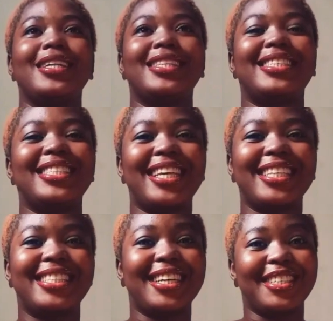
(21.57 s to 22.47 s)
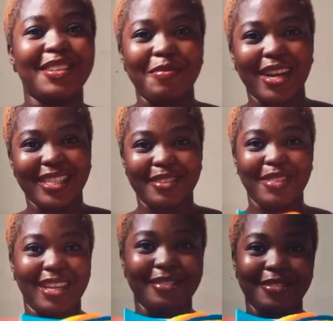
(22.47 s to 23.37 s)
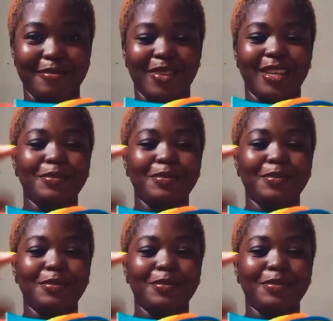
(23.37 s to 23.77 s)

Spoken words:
this is like the second surprise they're planning for me.